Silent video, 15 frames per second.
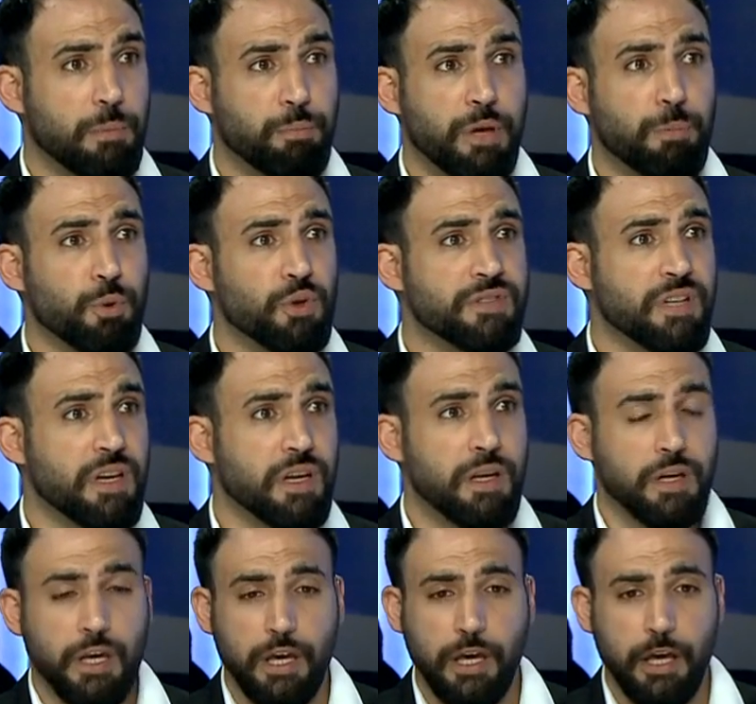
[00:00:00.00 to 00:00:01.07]
people
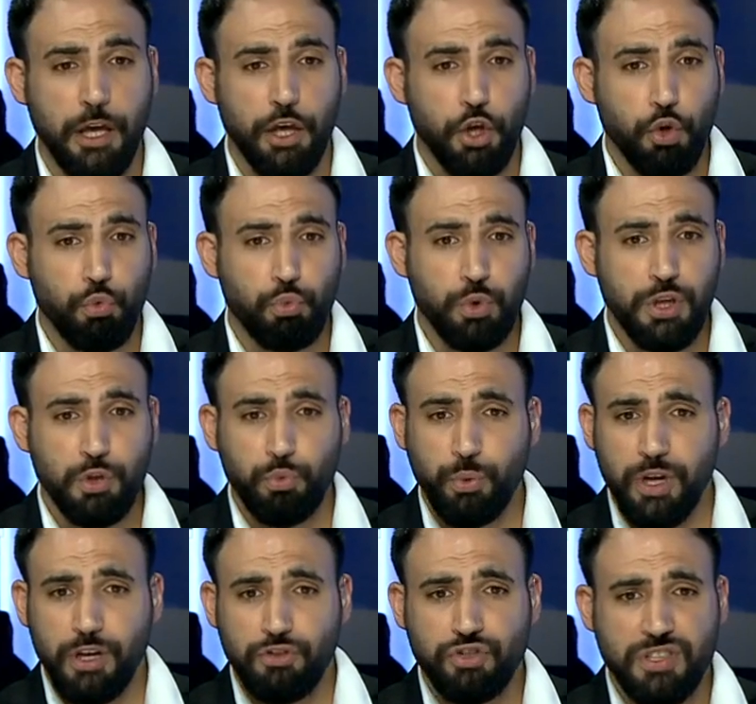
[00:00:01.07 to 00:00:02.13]
saying we
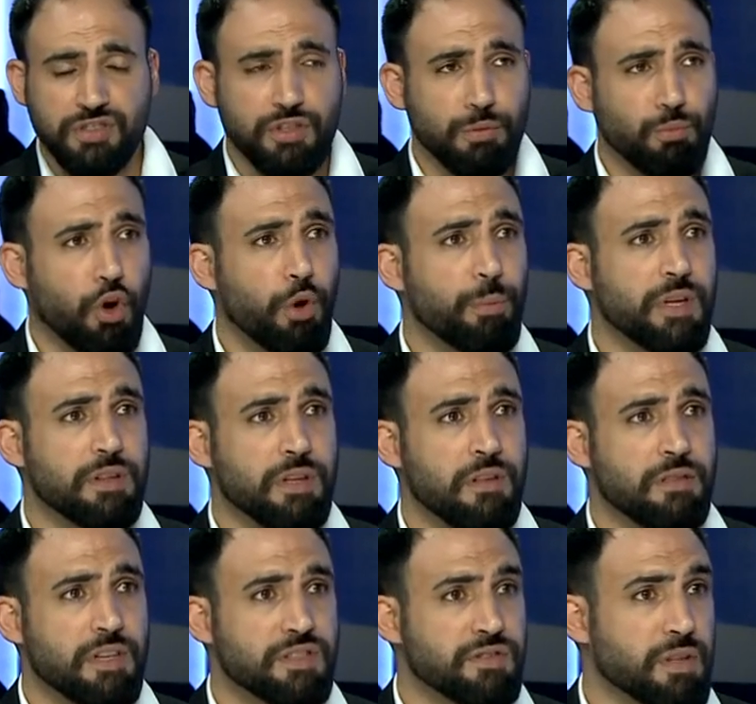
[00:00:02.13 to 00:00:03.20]
were just a moment
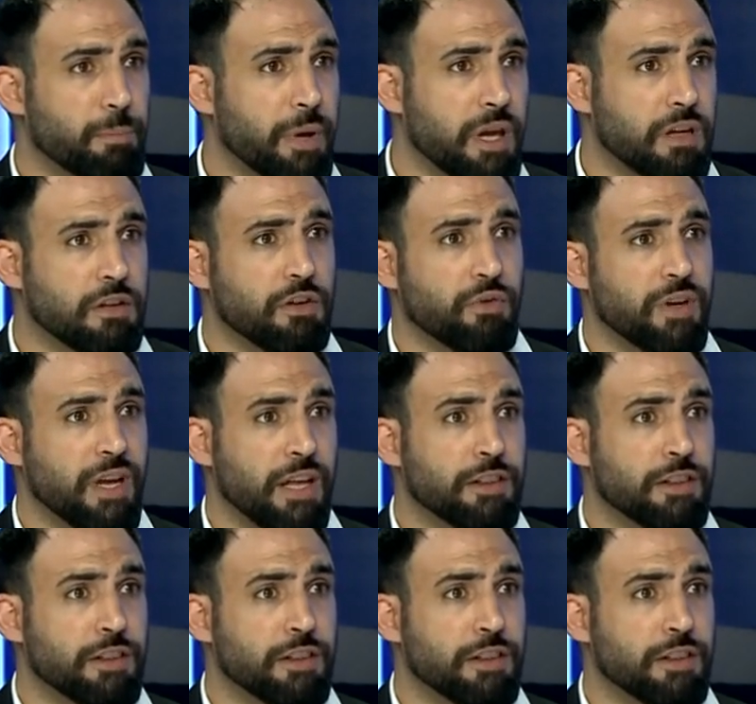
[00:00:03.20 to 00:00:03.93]
in this bakery